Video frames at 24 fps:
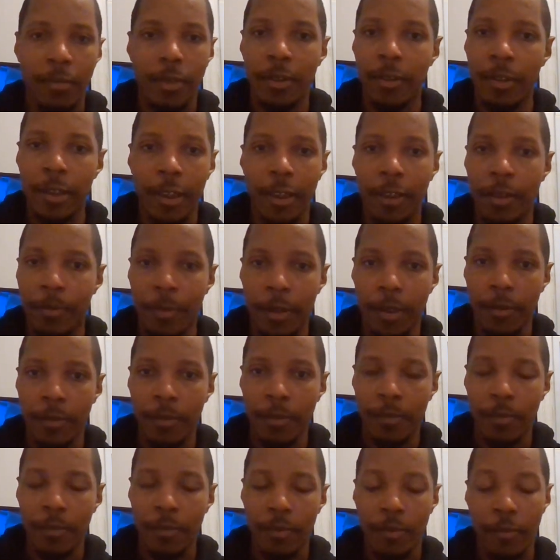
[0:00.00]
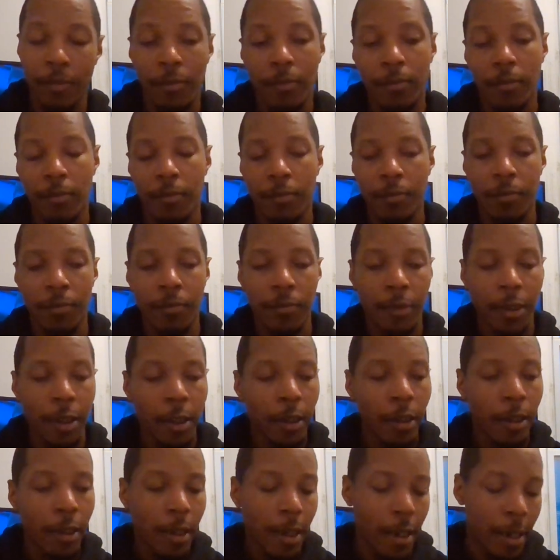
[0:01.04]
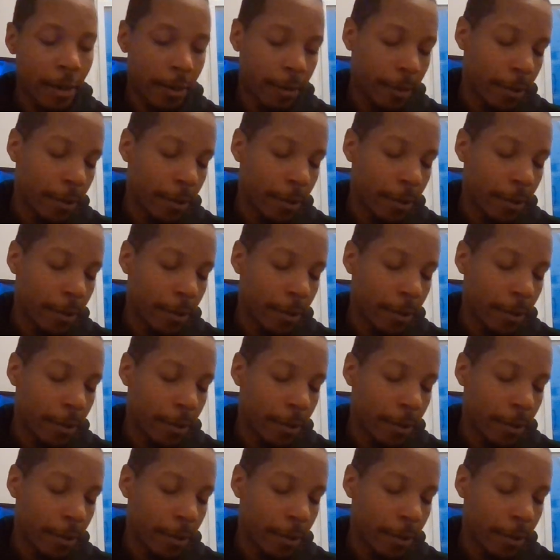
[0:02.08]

you kidding me? I